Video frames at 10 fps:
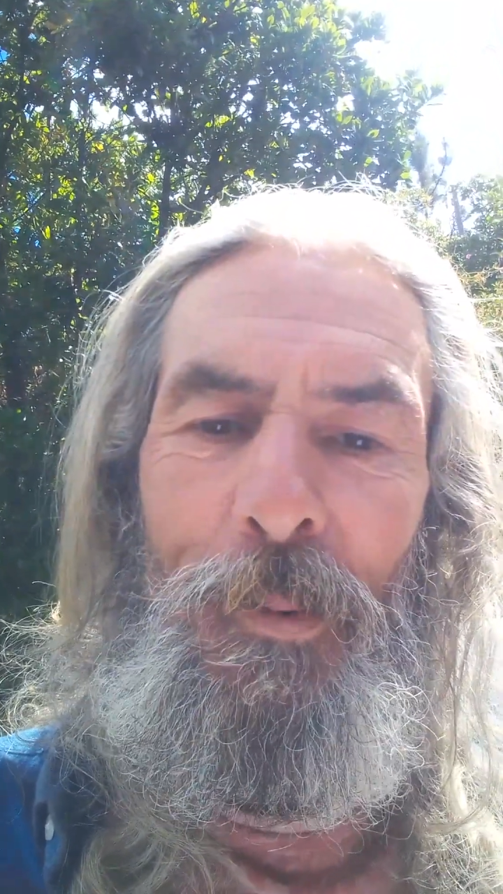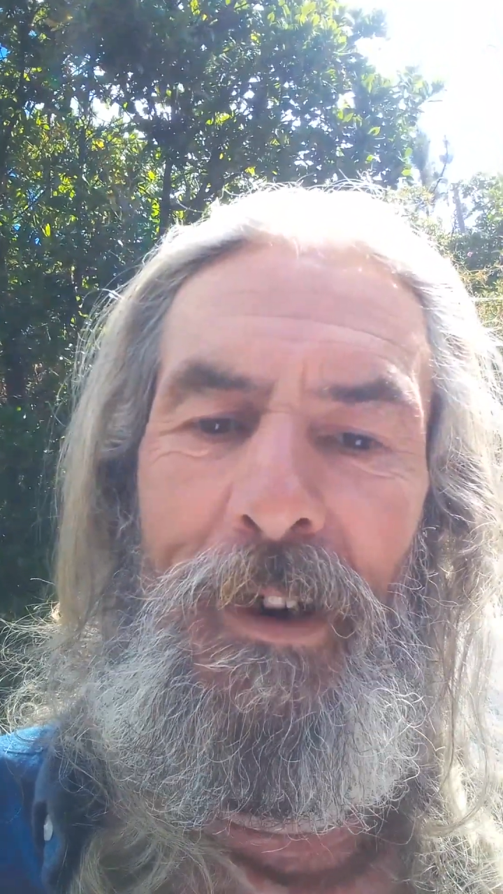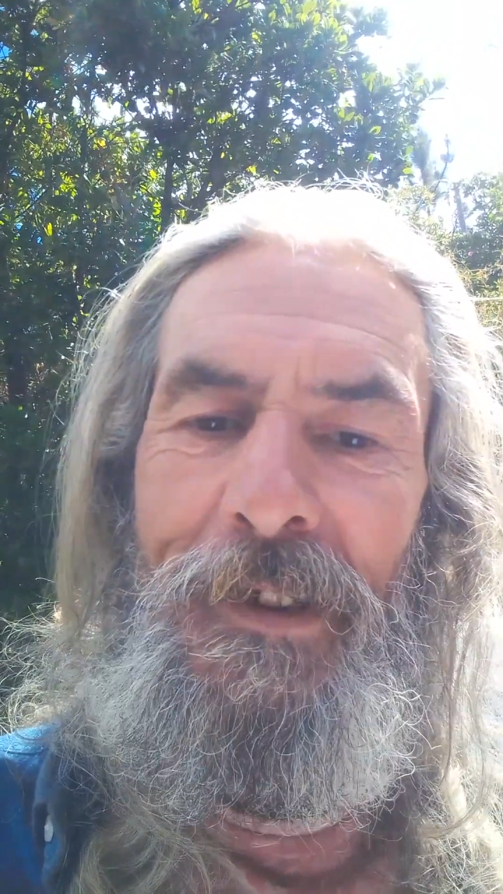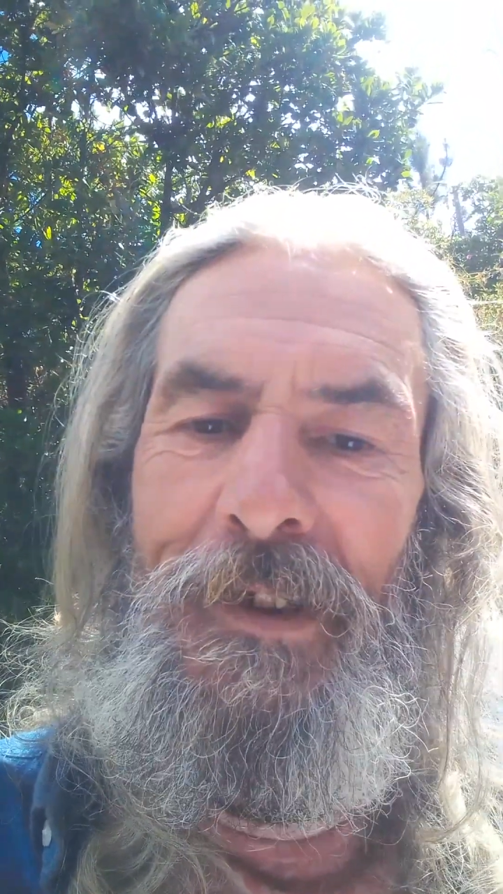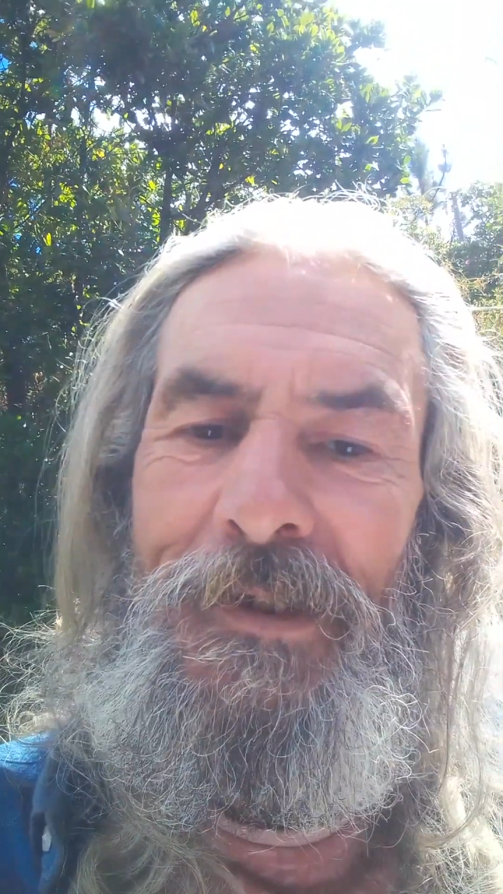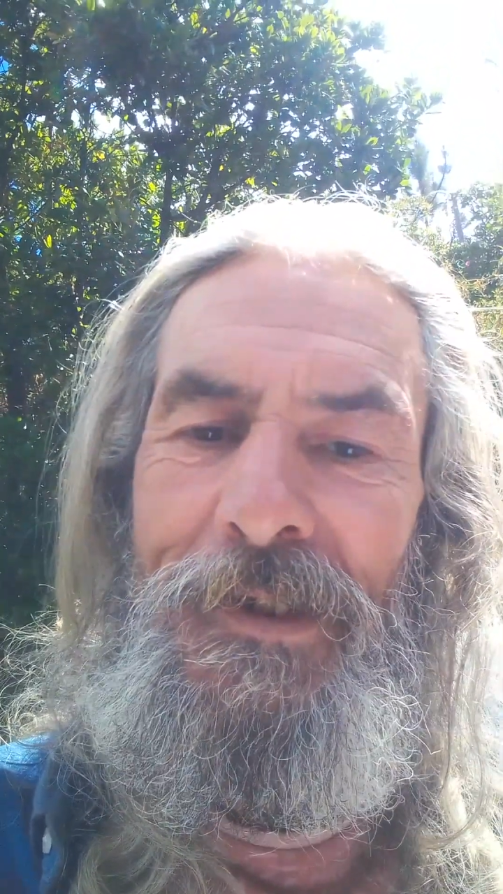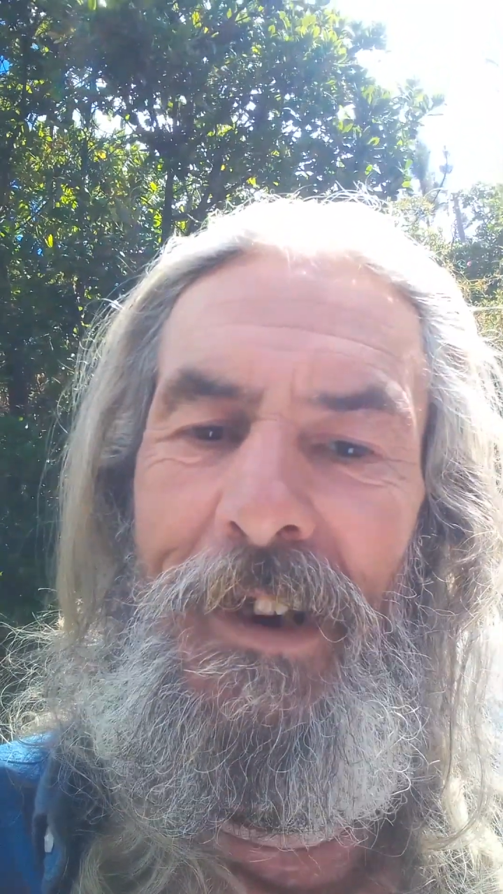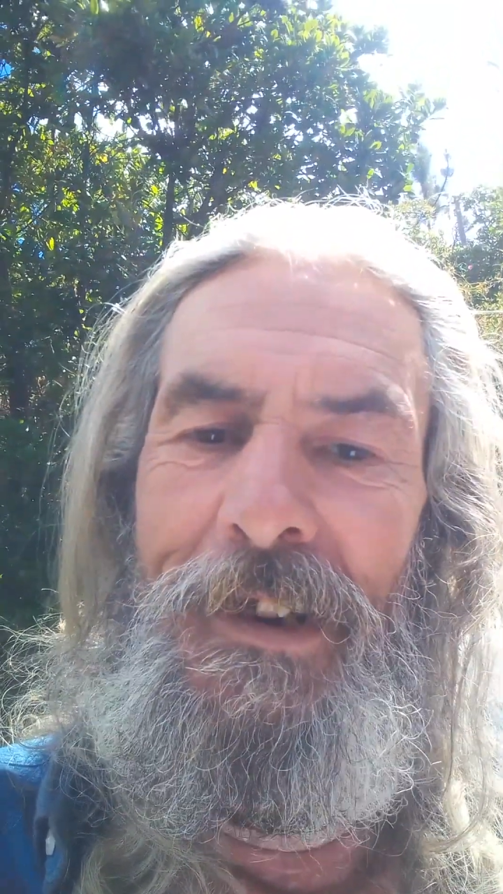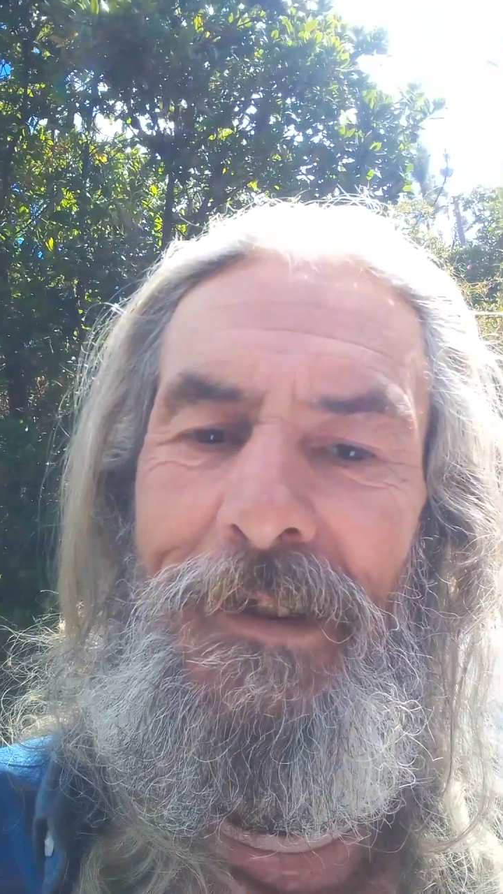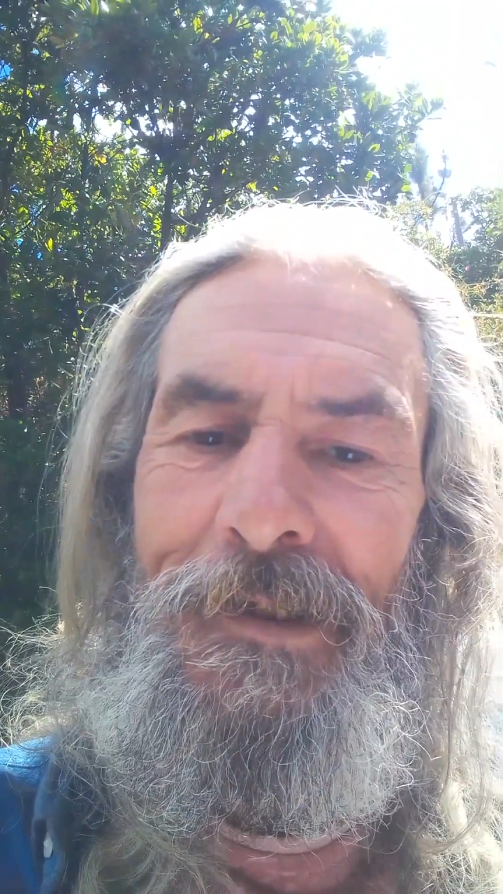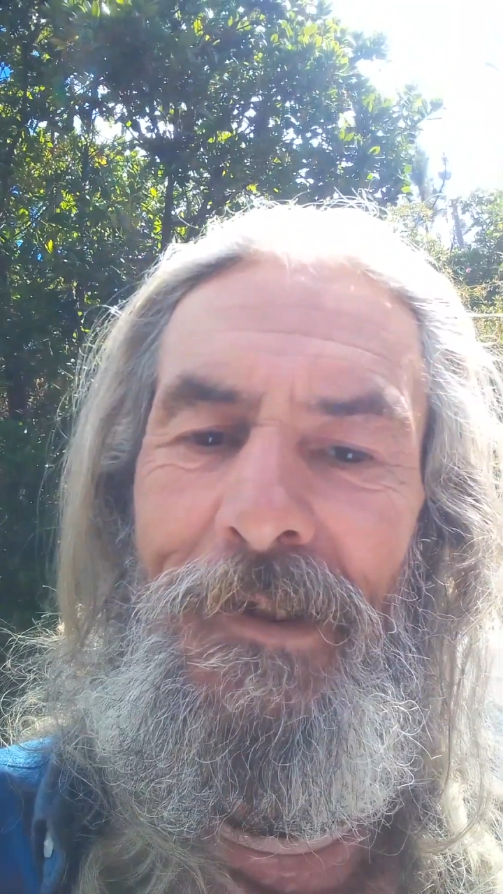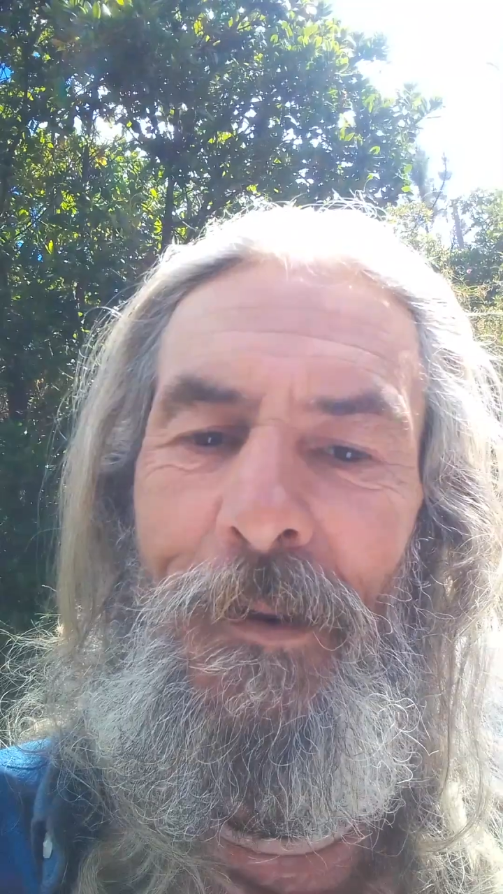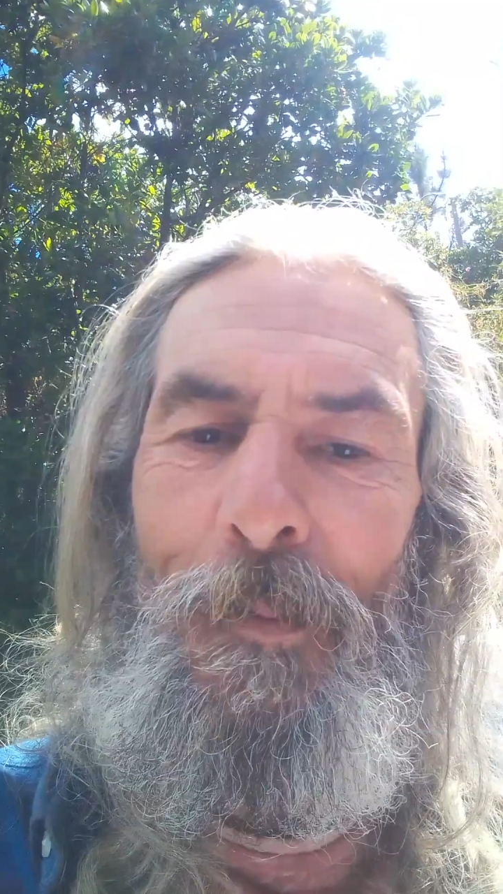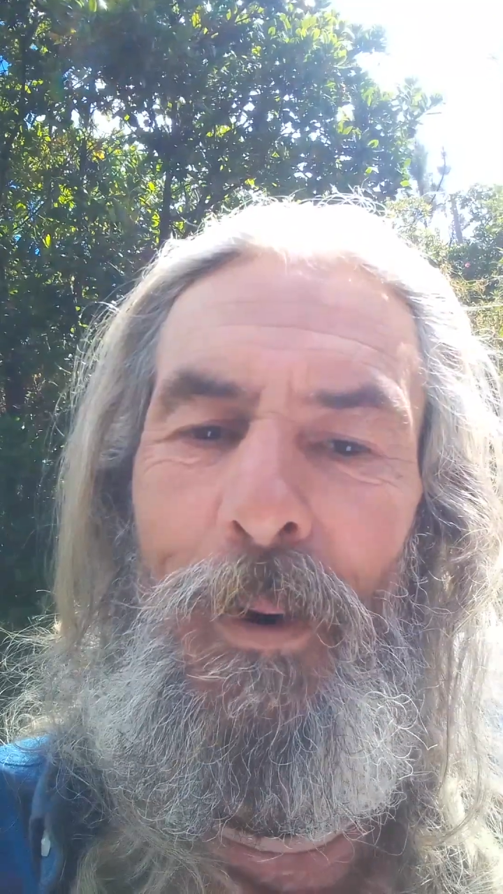bring diseases and